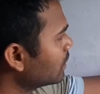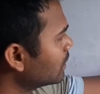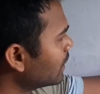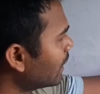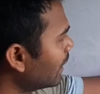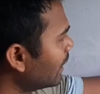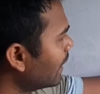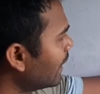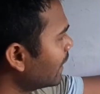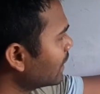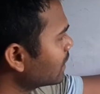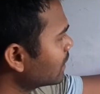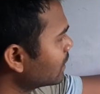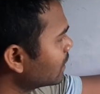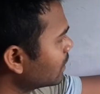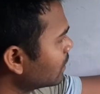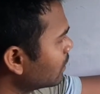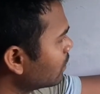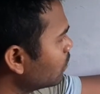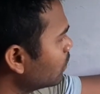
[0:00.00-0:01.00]

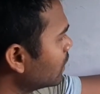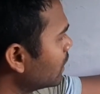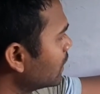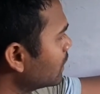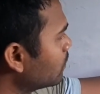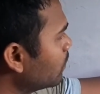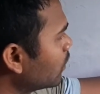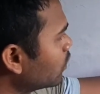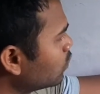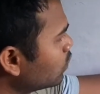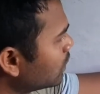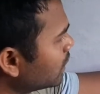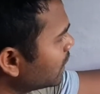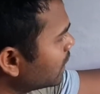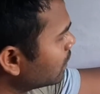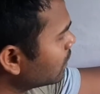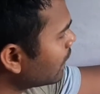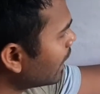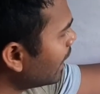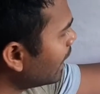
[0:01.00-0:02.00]
x with respect to
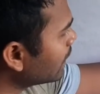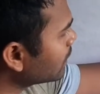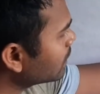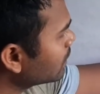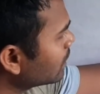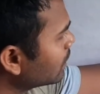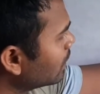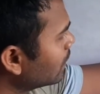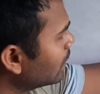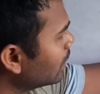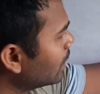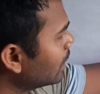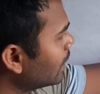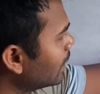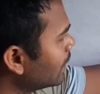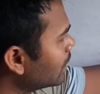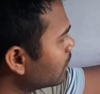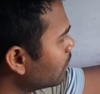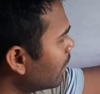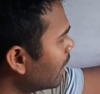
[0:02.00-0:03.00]
dx
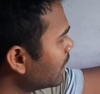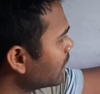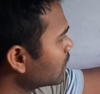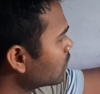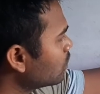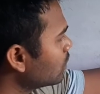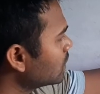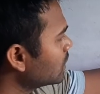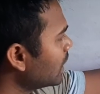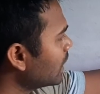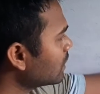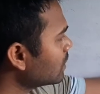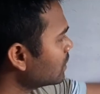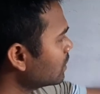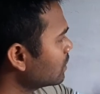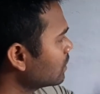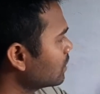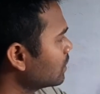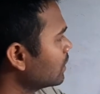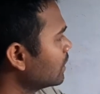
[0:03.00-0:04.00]
is minus cos x.